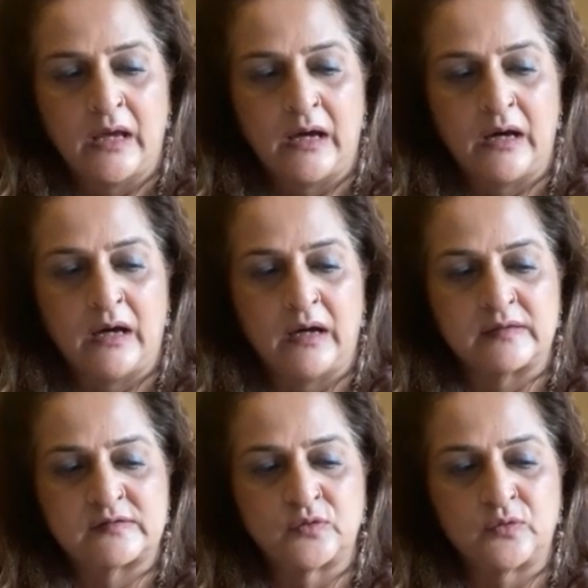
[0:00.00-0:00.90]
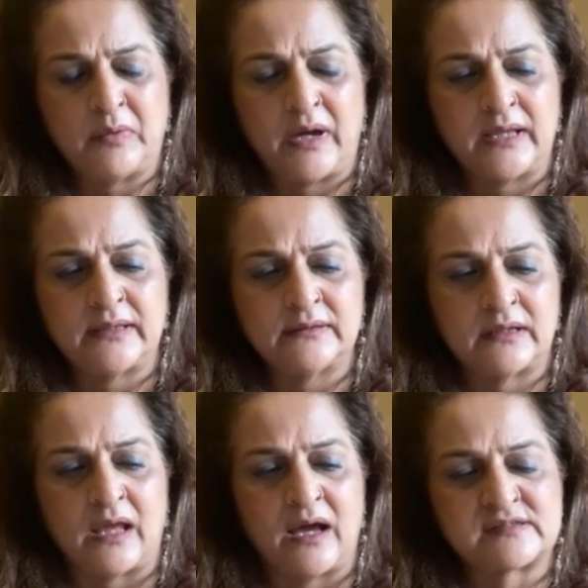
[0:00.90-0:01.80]
So I
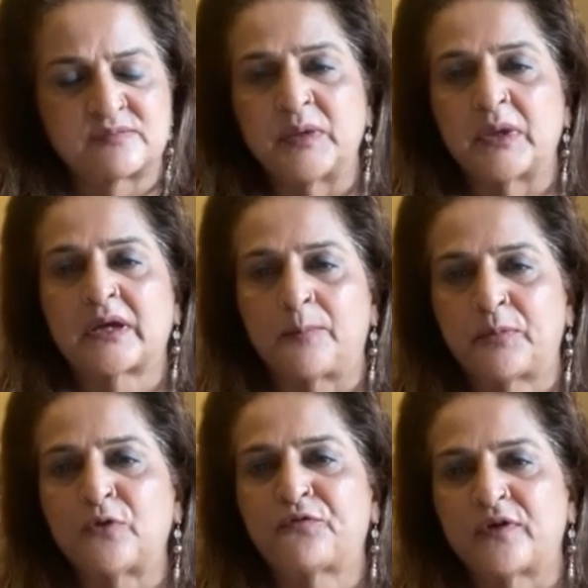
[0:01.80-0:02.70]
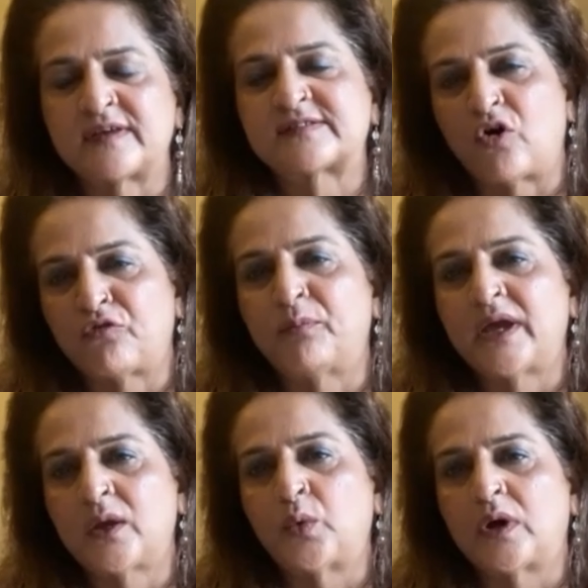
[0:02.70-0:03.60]
think the last maybe couple of years of
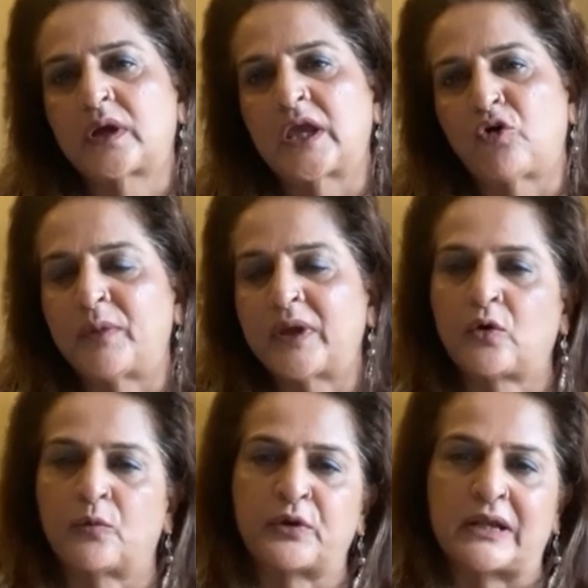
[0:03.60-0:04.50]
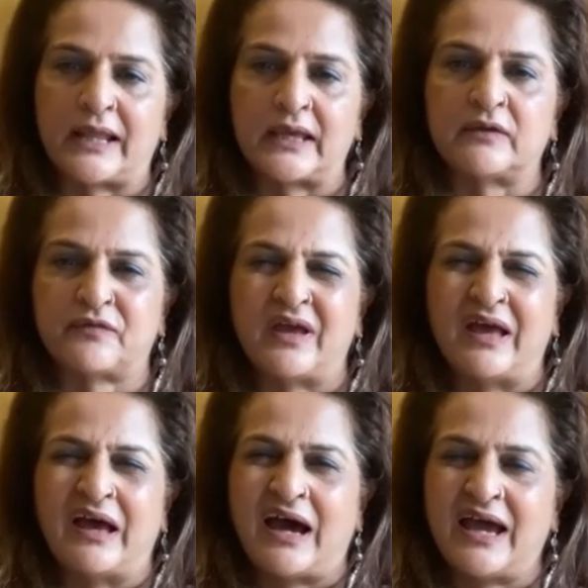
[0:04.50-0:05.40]
my working, of my corporate life,
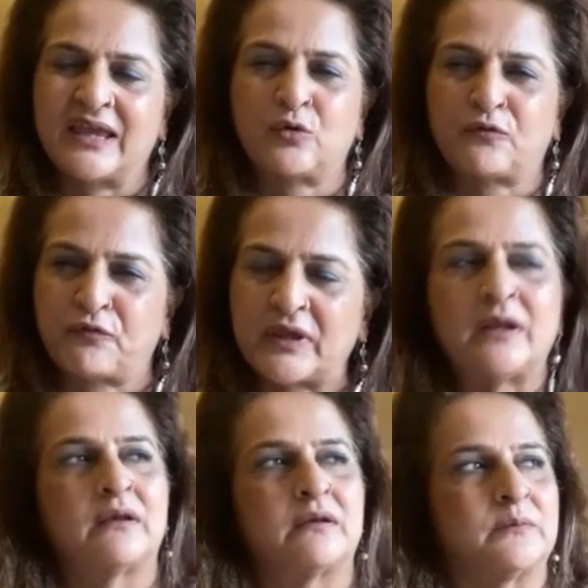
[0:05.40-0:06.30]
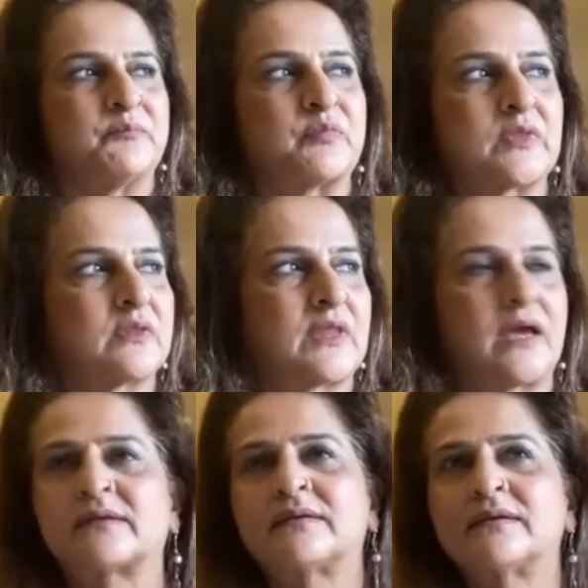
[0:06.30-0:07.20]
I could feel
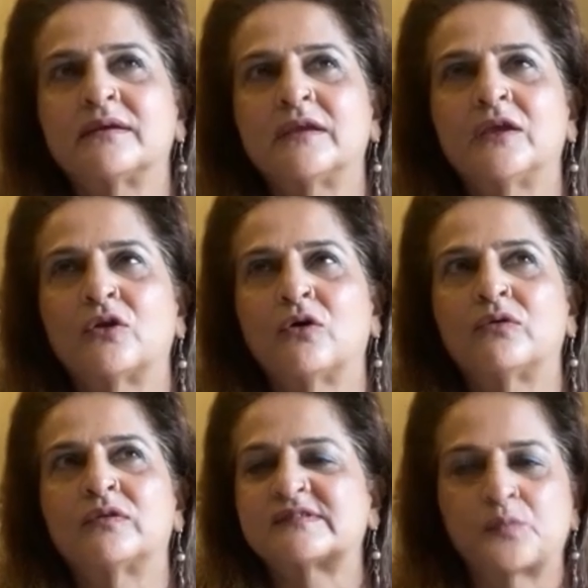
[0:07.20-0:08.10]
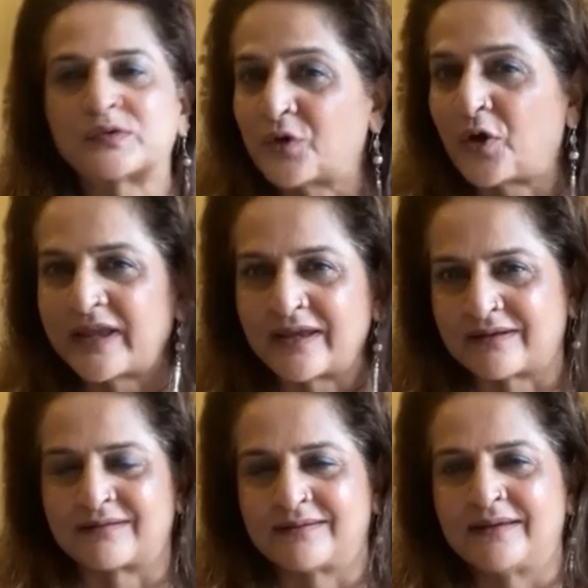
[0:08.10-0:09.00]
that, you know, this was not it.